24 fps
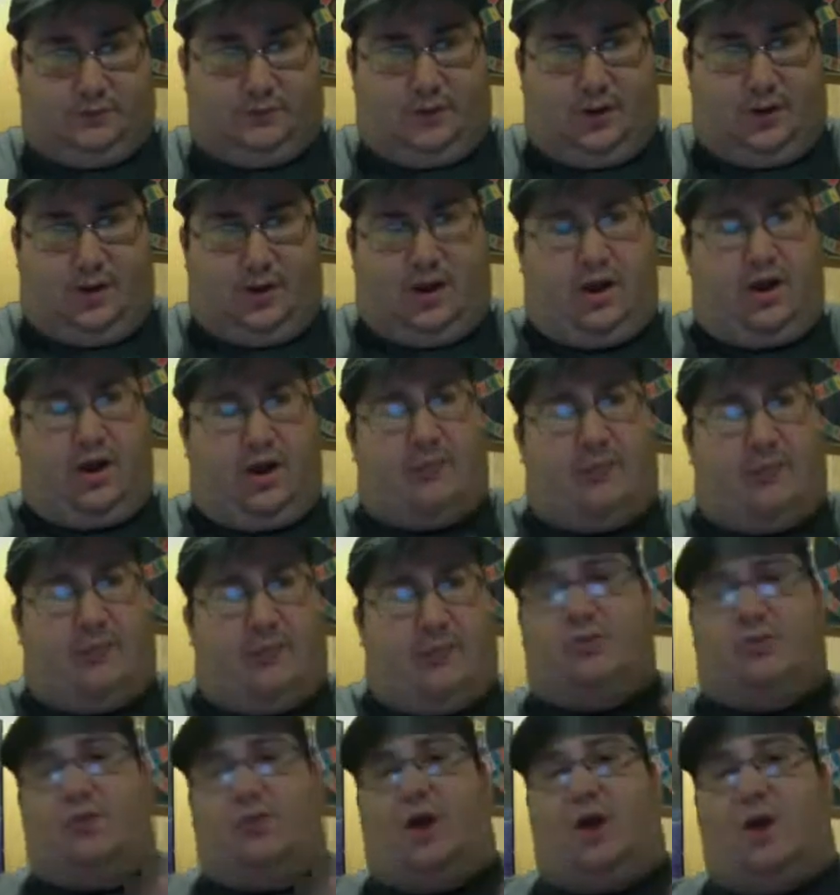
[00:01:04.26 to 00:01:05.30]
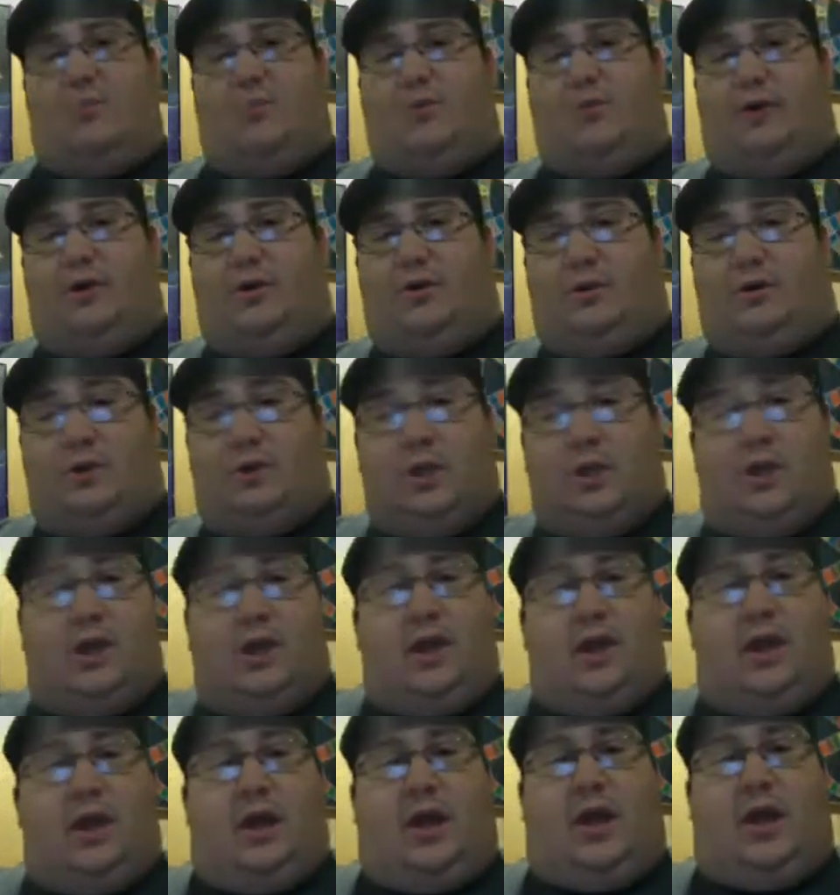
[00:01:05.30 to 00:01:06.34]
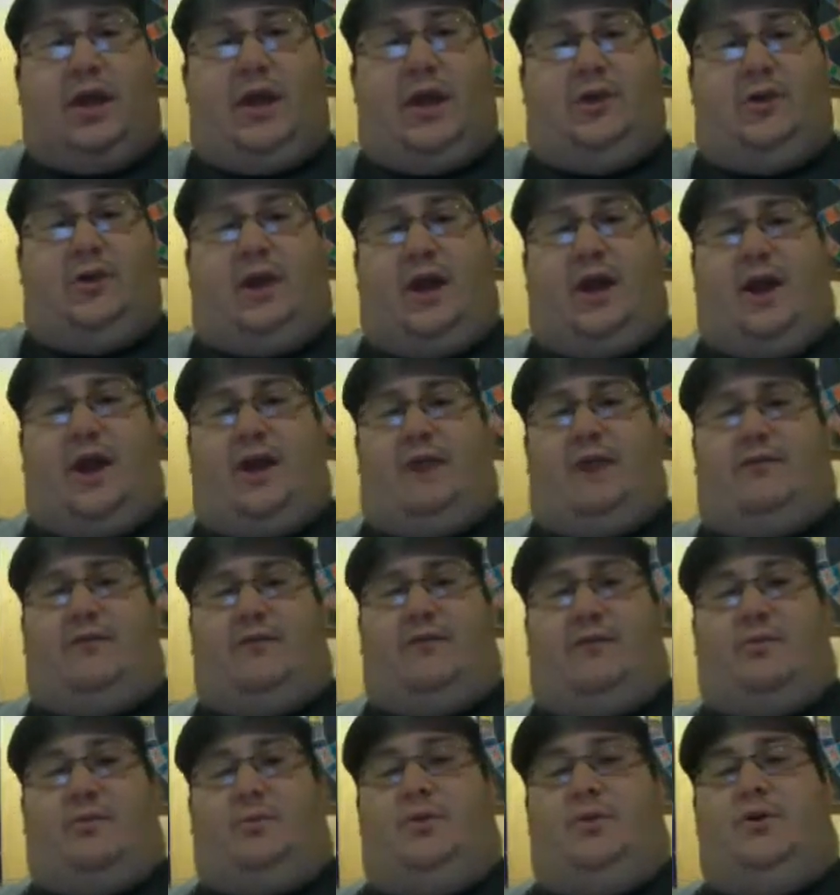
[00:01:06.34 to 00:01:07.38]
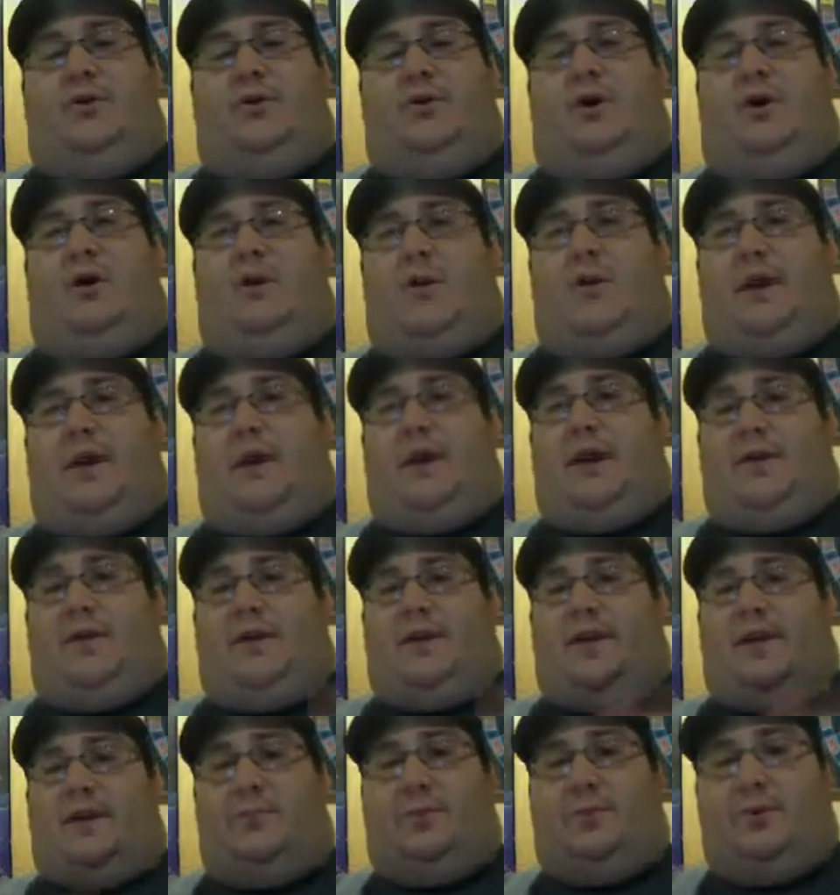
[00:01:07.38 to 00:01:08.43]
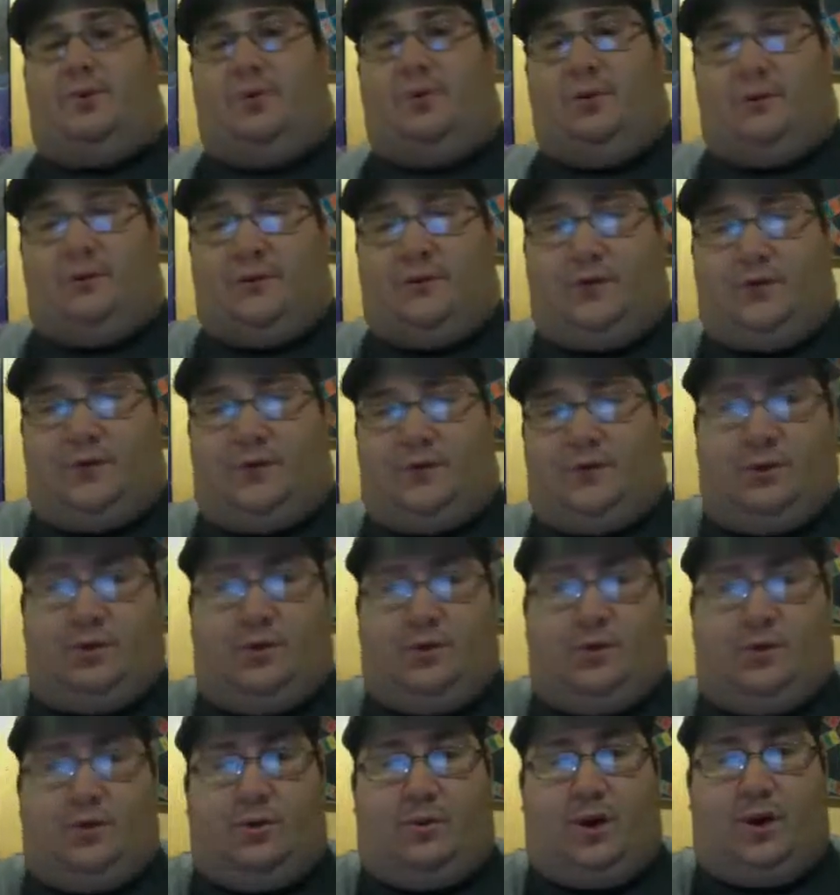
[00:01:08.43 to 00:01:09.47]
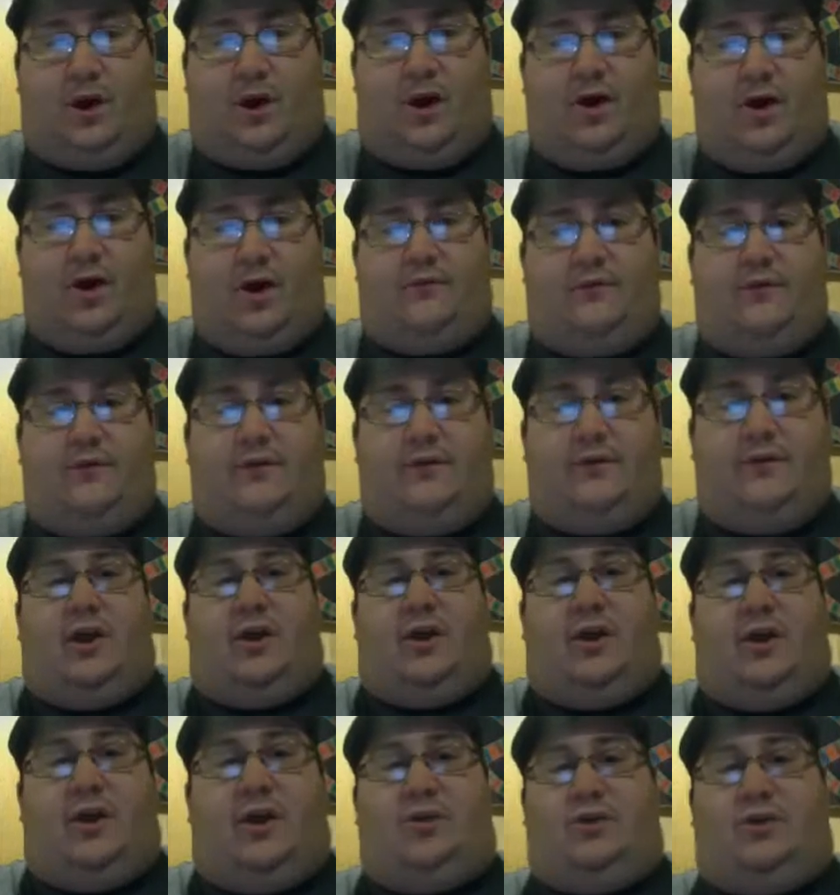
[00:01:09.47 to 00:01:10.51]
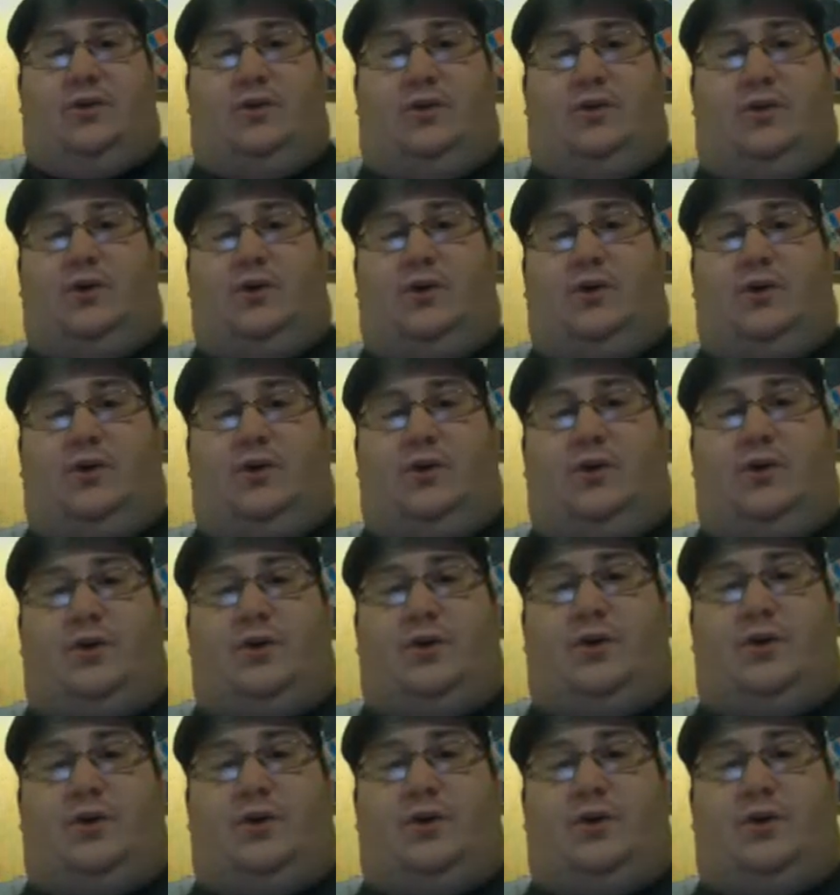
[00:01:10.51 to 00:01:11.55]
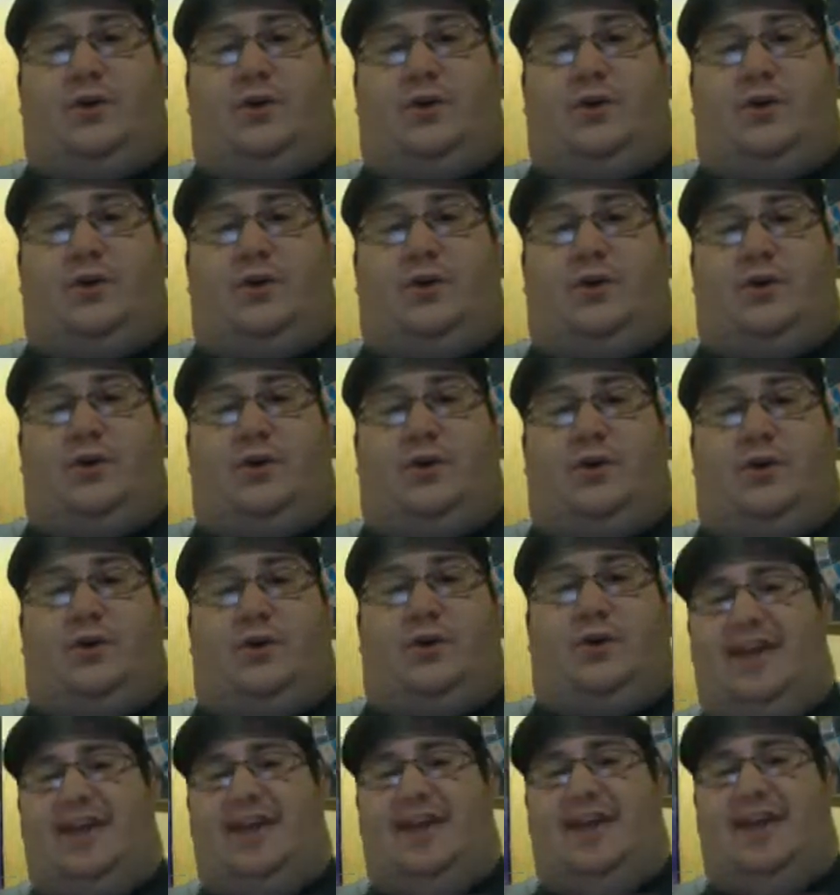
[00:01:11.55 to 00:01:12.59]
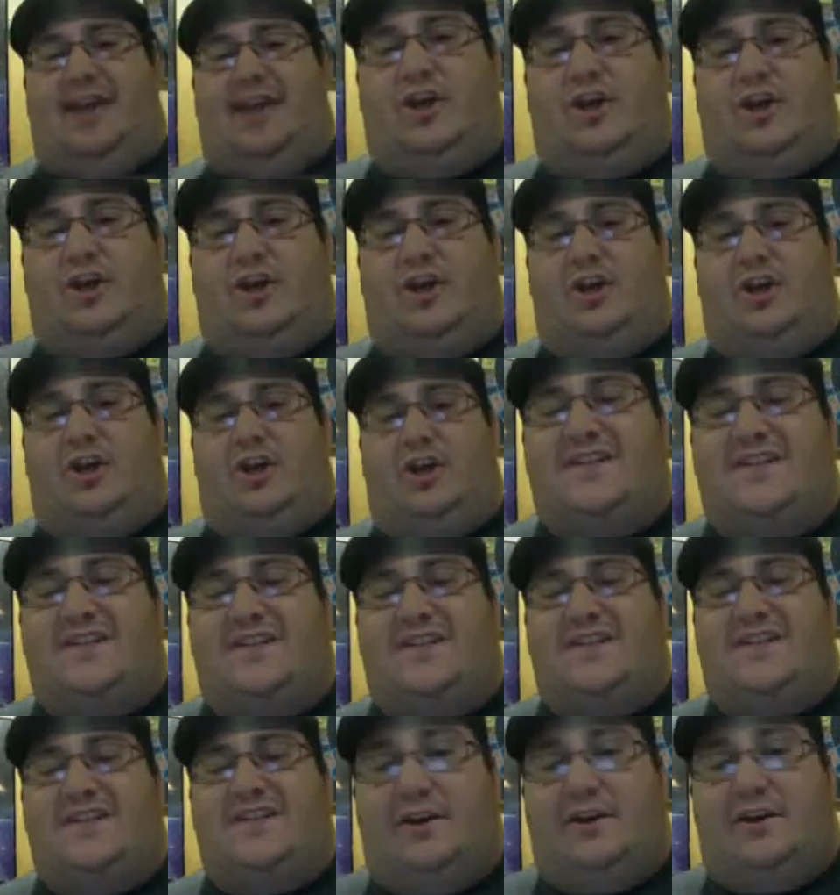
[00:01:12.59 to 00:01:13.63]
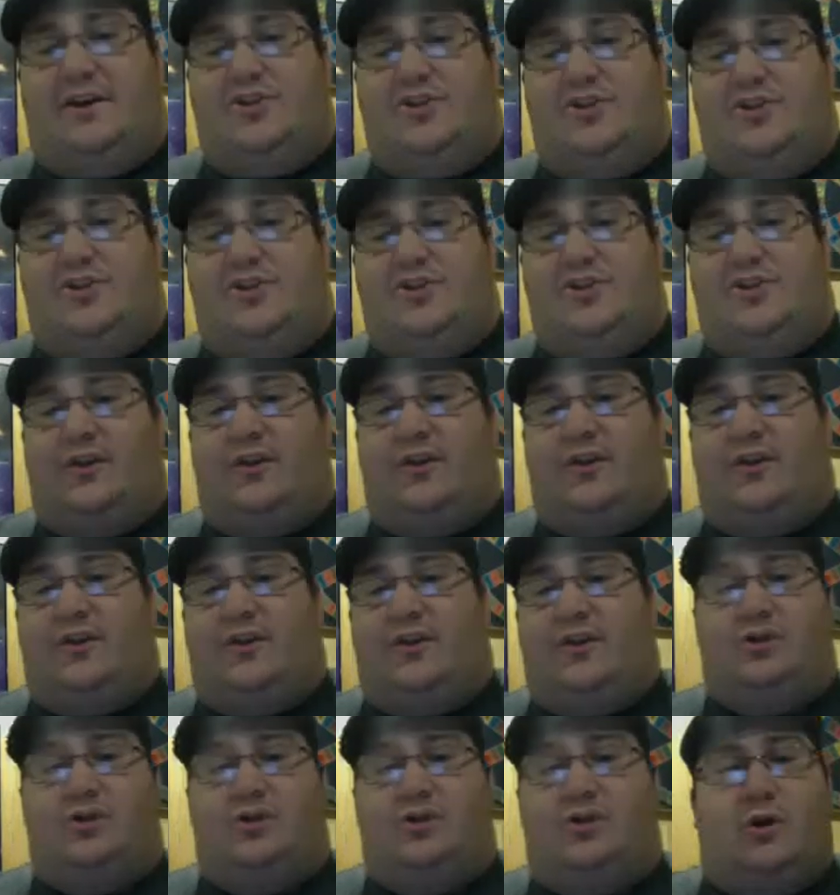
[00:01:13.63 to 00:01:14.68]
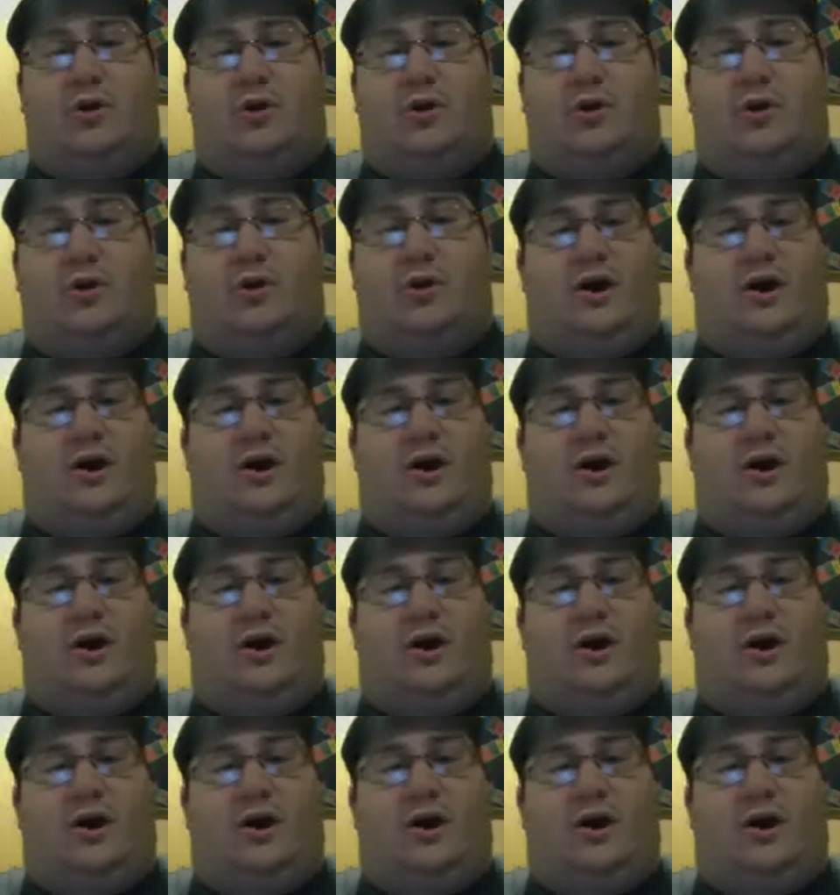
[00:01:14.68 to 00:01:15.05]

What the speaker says: Mr. Rob Riggle, and you have oh my God, the beautiful Nina Dobrev. You also have Keegan Michael Key, Andy Garcia, Jonathan LaJoy.